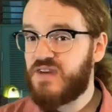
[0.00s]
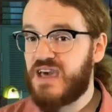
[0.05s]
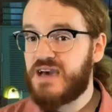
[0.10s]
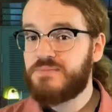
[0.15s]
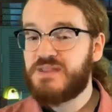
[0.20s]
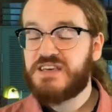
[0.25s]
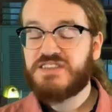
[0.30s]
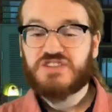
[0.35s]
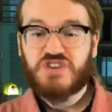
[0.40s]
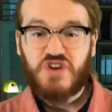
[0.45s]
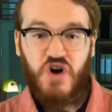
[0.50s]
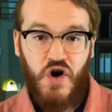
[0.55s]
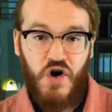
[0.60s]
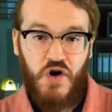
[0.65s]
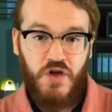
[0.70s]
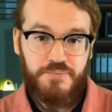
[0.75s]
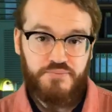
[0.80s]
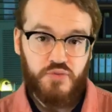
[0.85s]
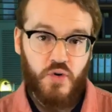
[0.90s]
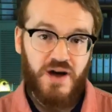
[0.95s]
families
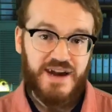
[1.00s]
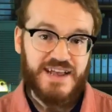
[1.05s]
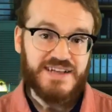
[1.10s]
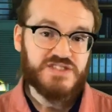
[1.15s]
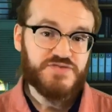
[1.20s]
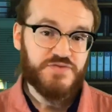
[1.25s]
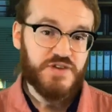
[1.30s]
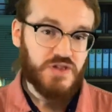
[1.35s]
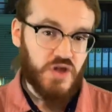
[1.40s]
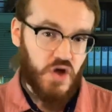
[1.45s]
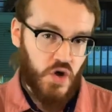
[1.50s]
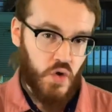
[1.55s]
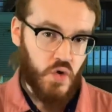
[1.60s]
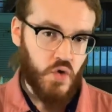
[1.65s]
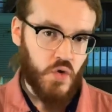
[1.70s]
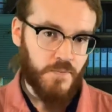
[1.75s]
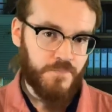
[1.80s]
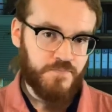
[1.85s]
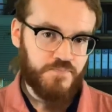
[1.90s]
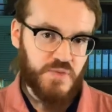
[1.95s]
call Brodheadsville
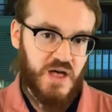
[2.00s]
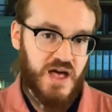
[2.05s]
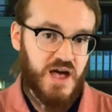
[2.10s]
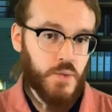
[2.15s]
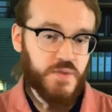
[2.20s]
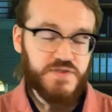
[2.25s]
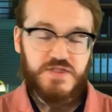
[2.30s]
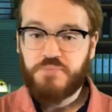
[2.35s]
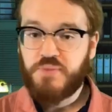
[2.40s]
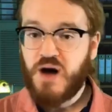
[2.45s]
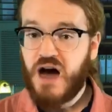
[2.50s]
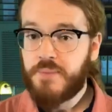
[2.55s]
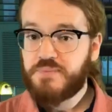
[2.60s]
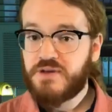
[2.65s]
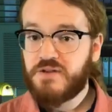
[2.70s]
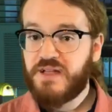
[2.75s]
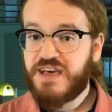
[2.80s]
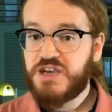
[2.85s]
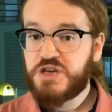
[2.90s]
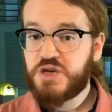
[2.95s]
home, with the
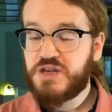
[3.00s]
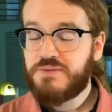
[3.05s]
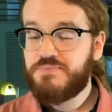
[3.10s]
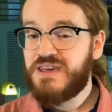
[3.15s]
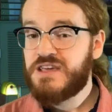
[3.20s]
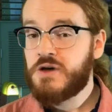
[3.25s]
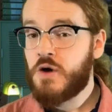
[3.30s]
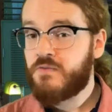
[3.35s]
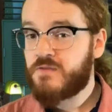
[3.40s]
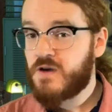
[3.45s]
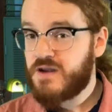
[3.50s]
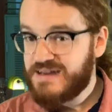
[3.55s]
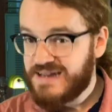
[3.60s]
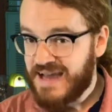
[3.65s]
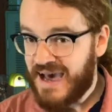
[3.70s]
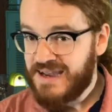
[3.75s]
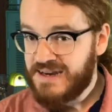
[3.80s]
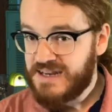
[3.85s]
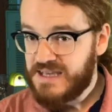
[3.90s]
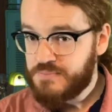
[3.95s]
population being over
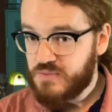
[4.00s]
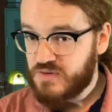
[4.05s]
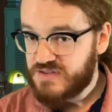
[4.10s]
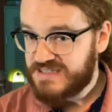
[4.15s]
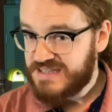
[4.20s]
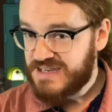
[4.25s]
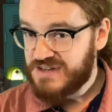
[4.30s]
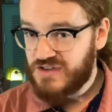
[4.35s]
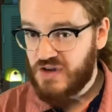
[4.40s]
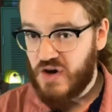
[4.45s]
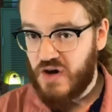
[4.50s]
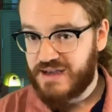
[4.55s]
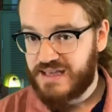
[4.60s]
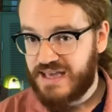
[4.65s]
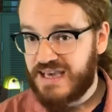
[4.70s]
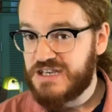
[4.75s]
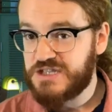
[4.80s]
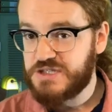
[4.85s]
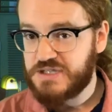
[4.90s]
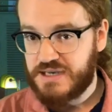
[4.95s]
90%
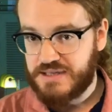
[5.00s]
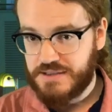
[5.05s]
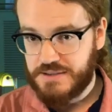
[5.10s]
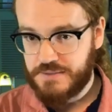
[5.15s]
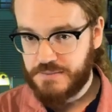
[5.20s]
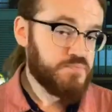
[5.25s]
Caucasian.